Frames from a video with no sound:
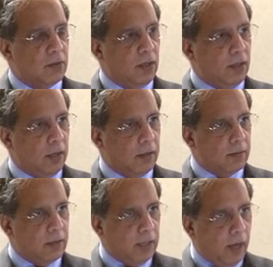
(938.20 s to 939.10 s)
the,
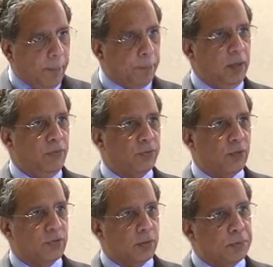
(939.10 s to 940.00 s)
the uplift
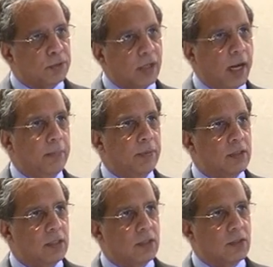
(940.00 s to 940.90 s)
of
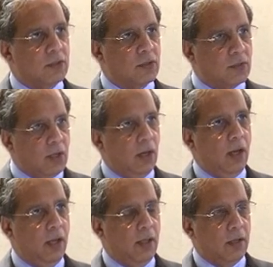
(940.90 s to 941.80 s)
subscribers is
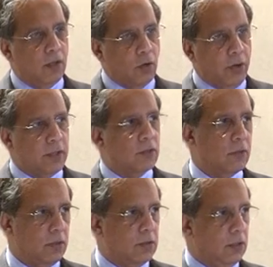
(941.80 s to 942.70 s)
still going to
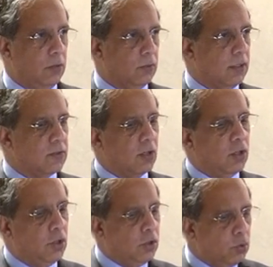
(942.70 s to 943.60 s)
continue. There's a
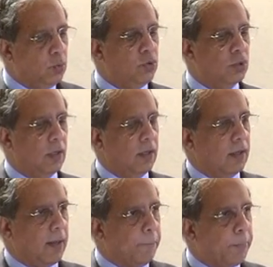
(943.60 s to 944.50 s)
huge
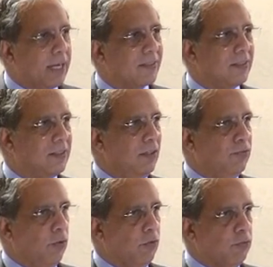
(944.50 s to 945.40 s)
capacity
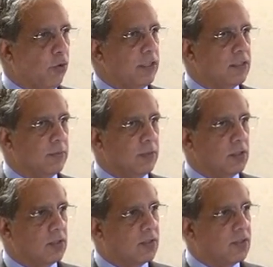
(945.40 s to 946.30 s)
for voice which
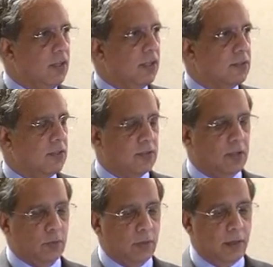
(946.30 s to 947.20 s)
is, still exists
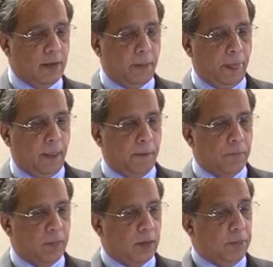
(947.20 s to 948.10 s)
out there.
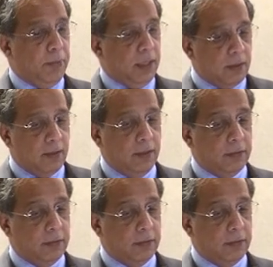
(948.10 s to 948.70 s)
But